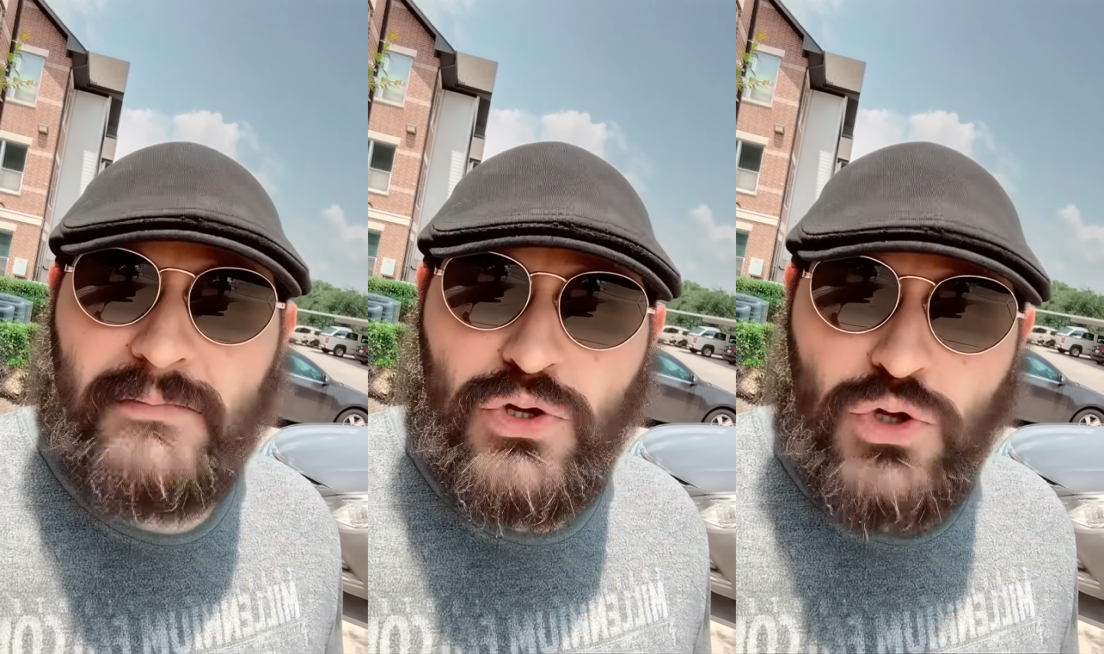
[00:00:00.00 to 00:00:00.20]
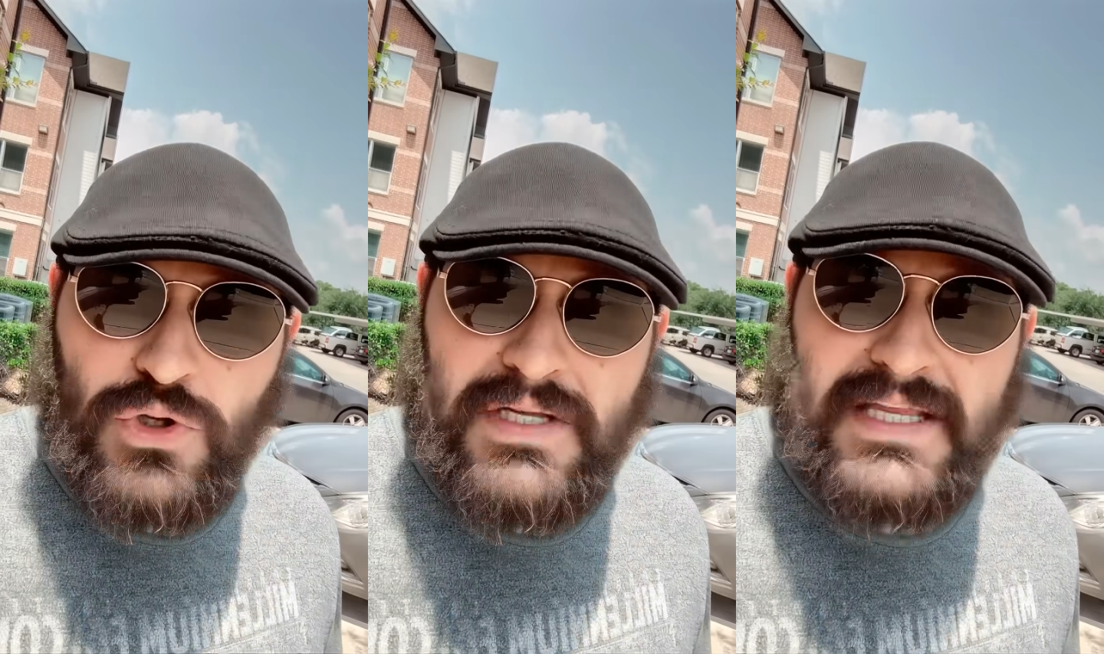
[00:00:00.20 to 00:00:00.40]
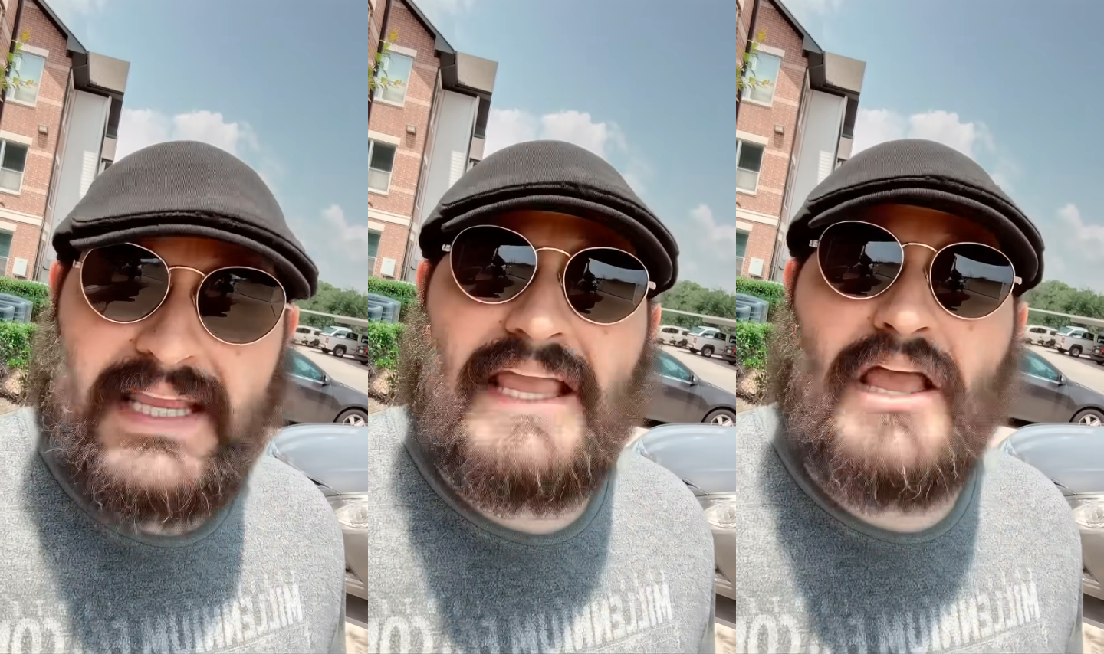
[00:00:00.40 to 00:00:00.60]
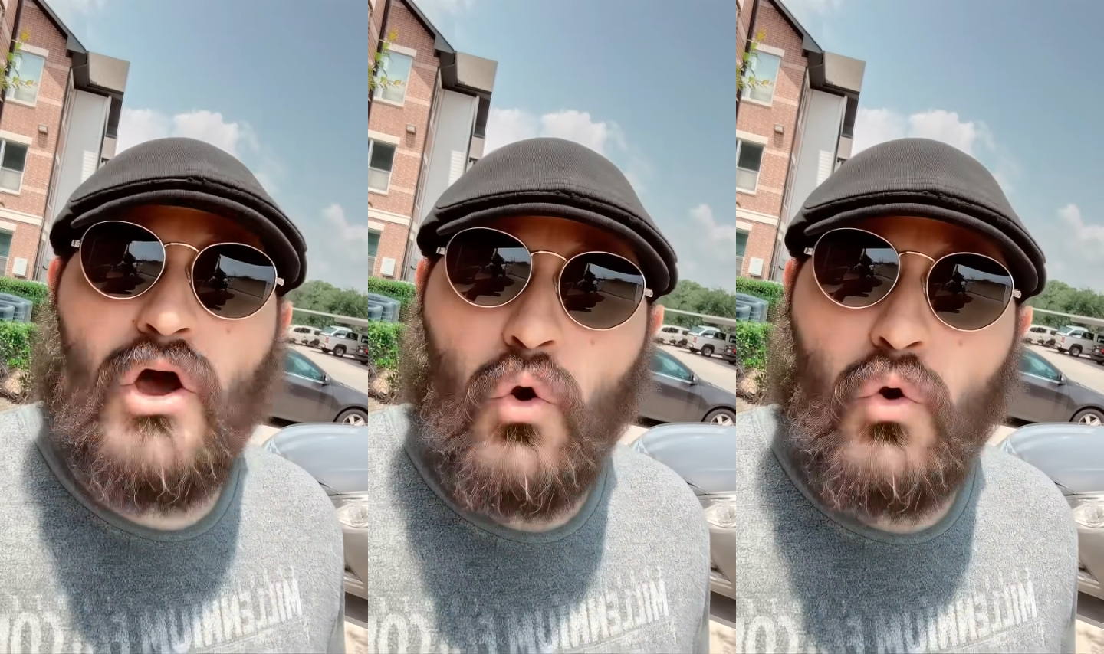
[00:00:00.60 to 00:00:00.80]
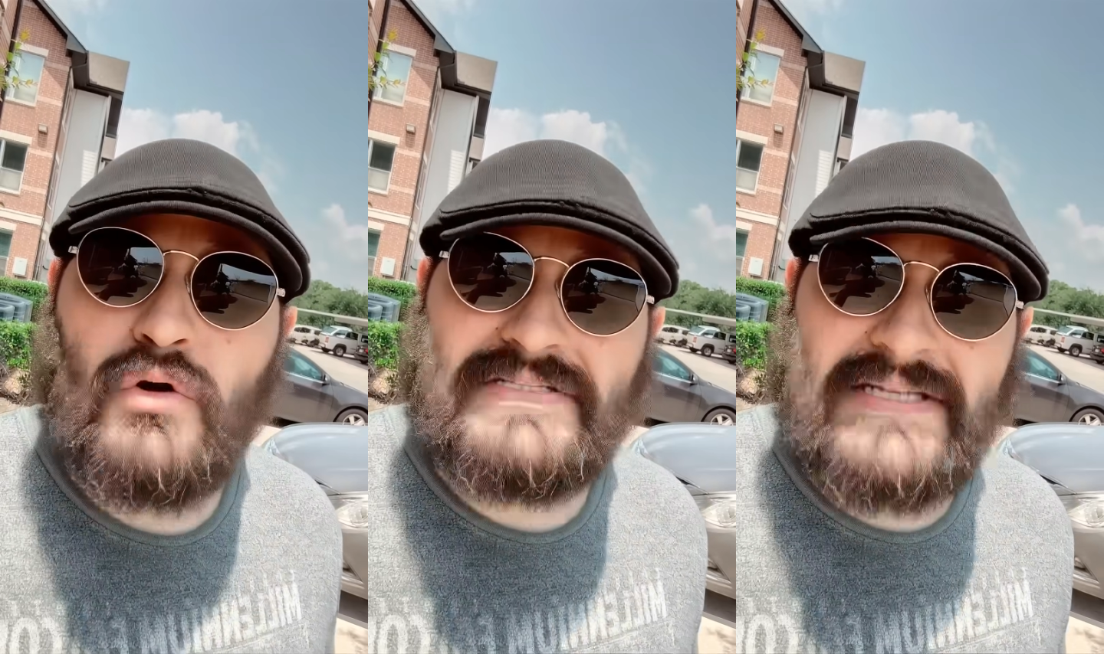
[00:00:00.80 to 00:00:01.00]
beauty in
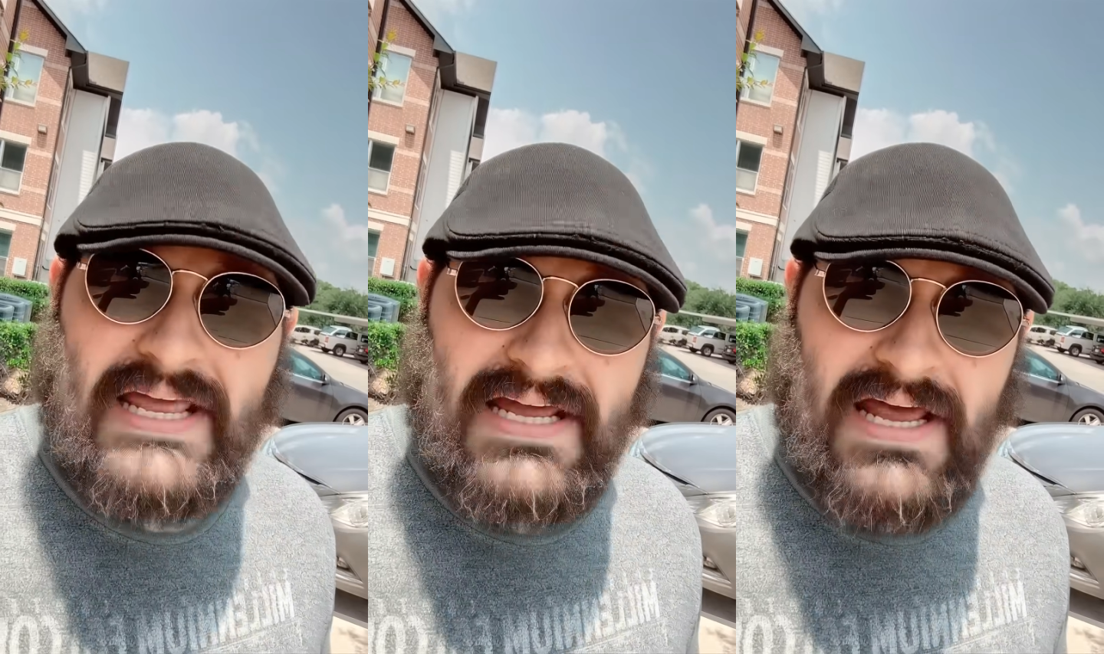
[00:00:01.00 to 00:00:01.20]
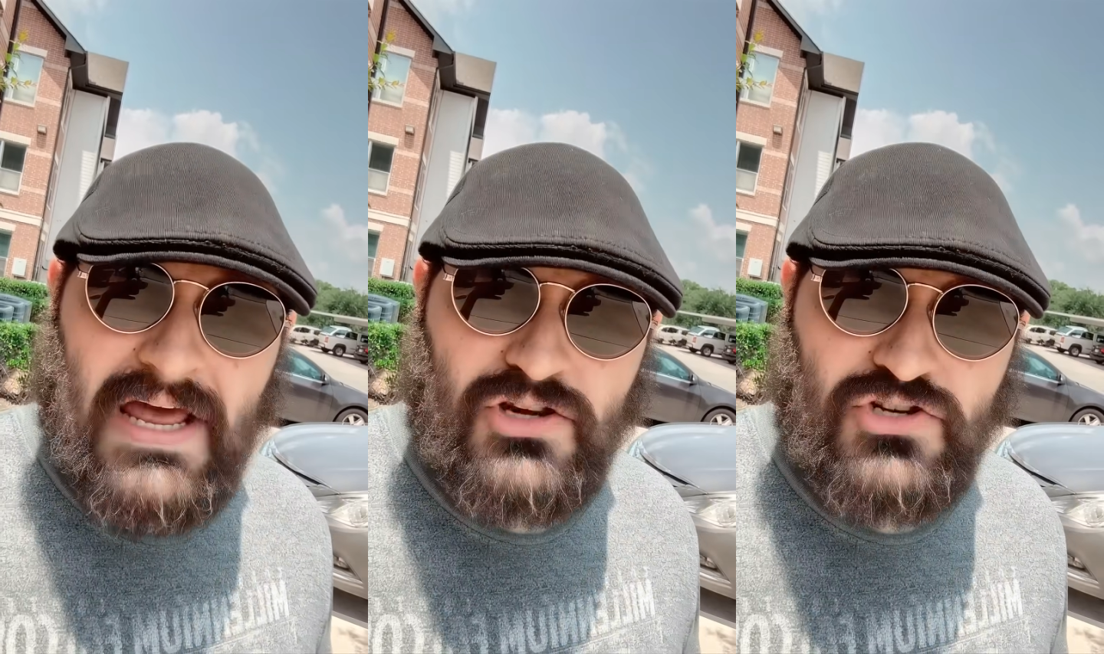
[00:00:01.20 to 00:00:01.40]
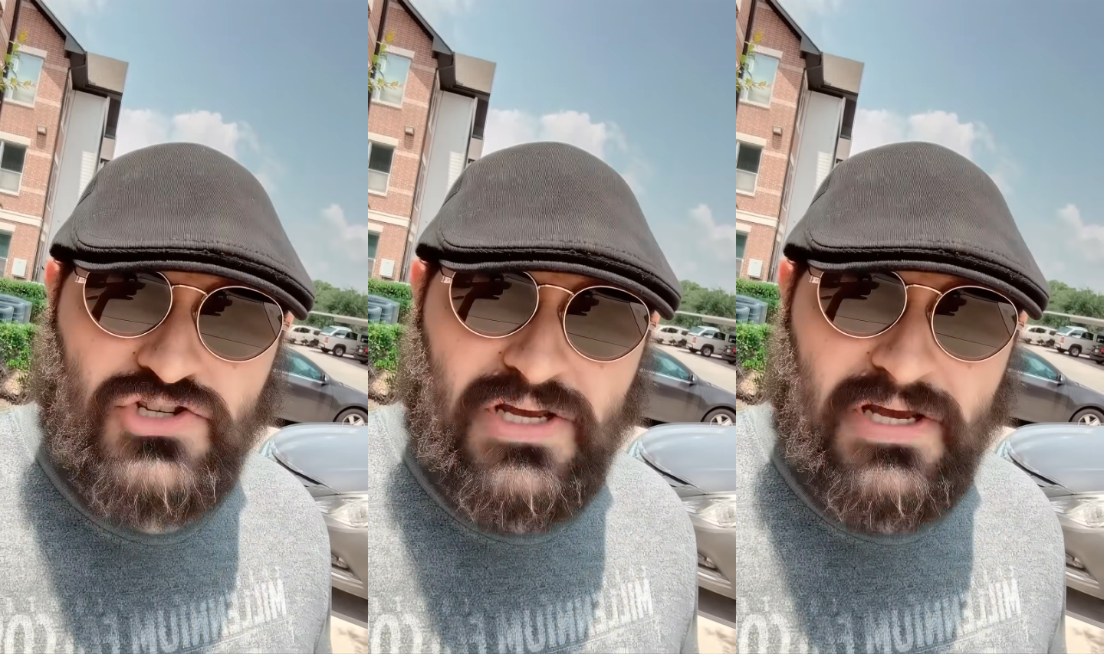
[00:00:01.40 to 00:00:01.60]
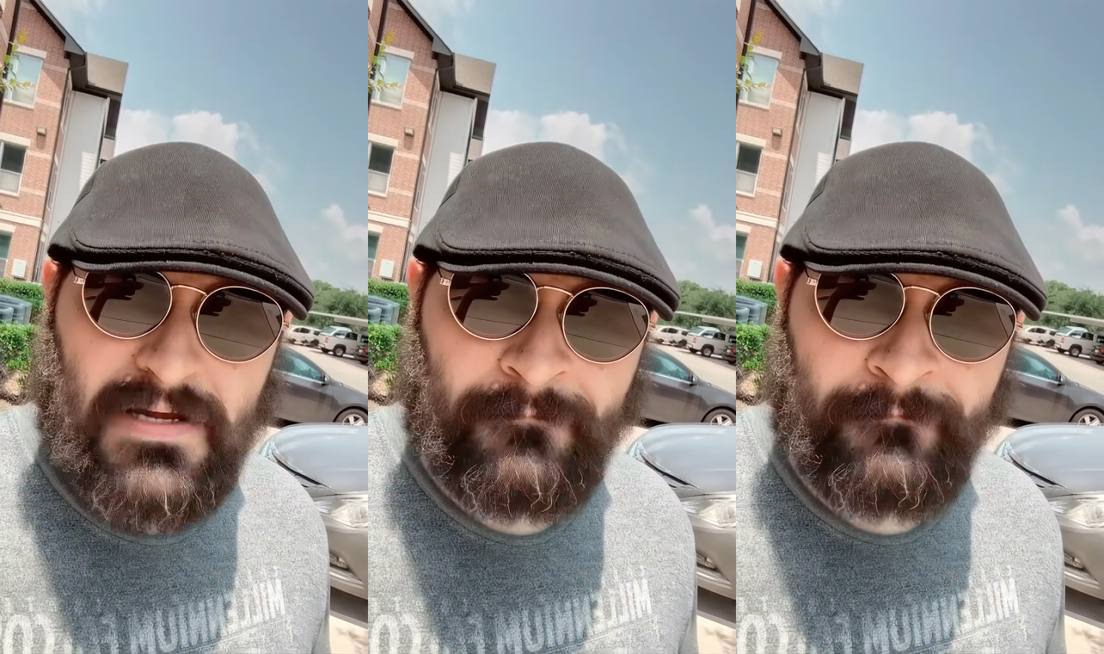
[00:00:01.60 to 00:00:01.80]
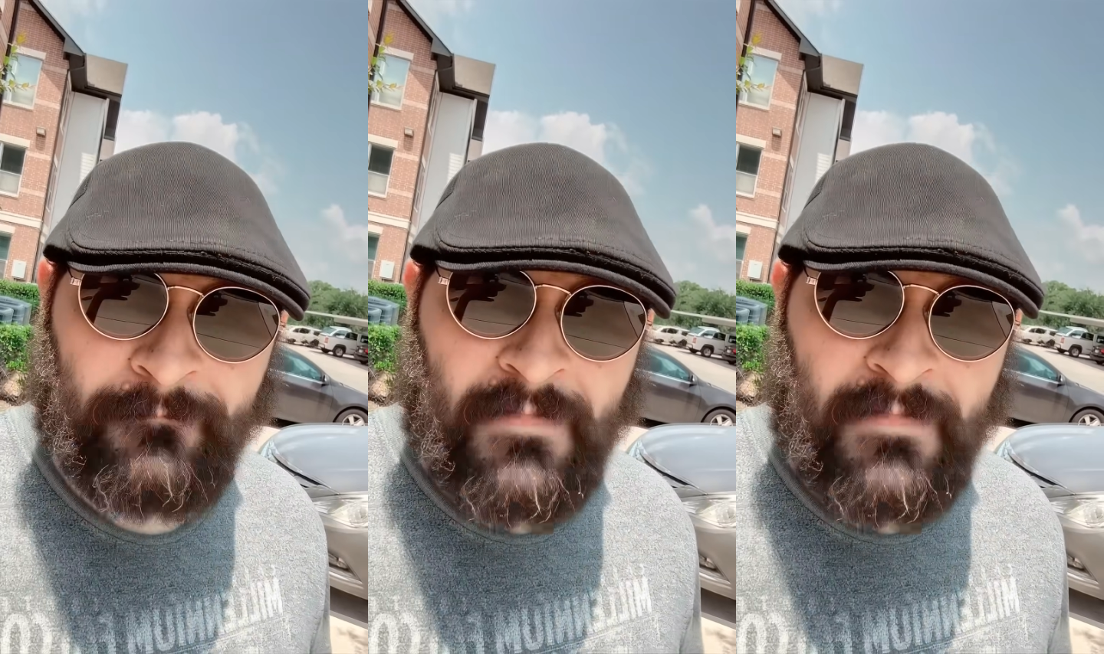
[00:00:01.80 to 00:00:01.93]
old technology.